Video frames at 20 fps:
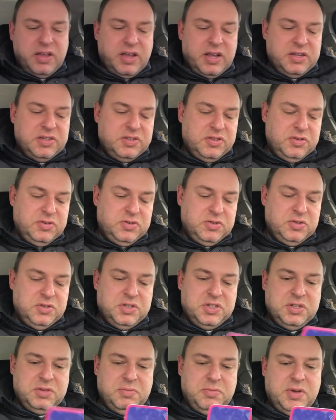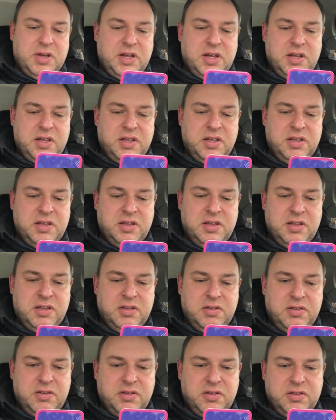Guess those are some
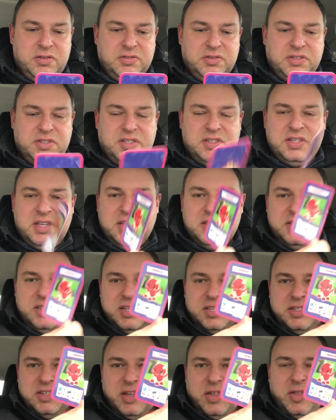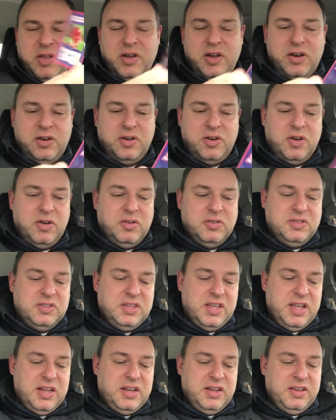statistics on there. I don't know.
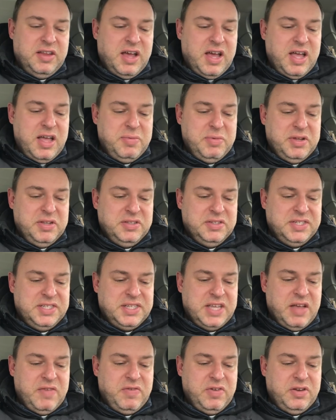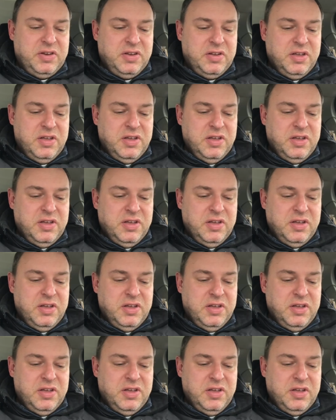10 diamonds, 7